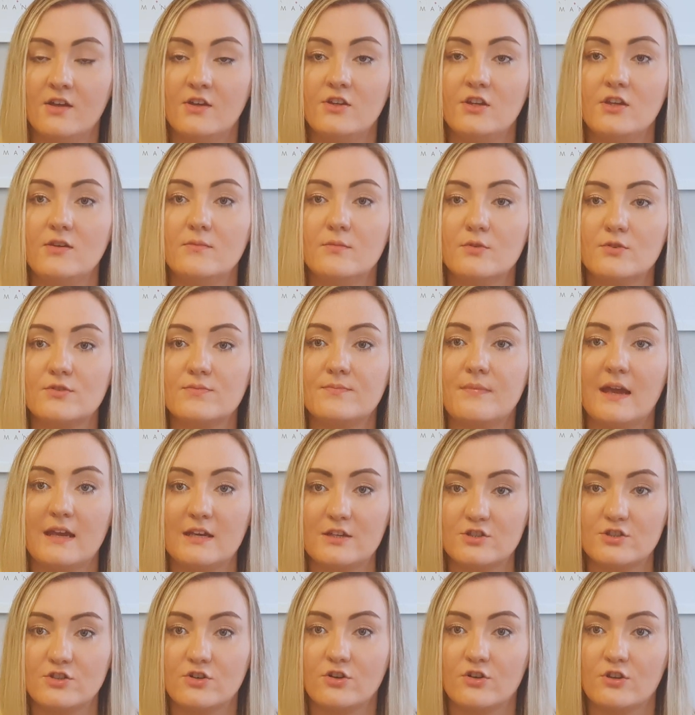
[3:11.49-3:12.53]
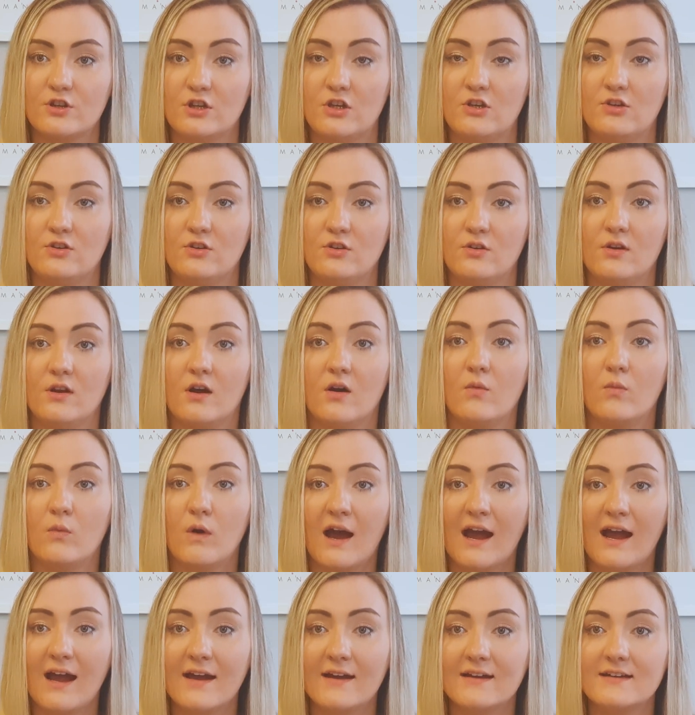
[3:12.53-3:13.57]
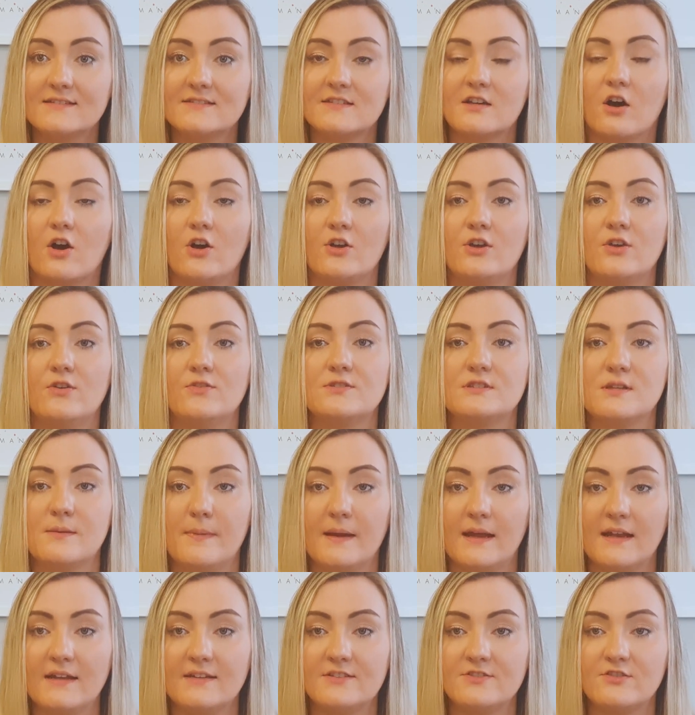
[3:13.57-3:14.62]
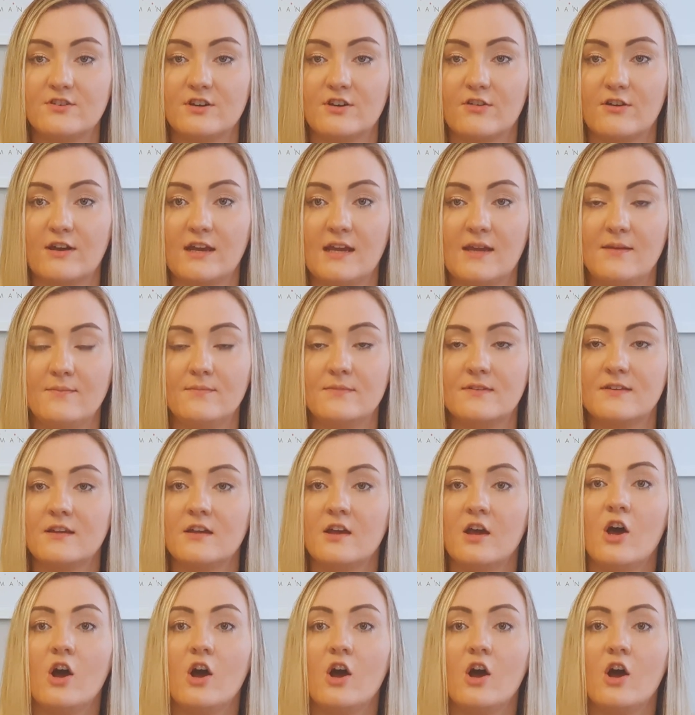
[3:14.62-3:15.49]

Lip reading: You must make sure that you do not wax or use depilatory creams,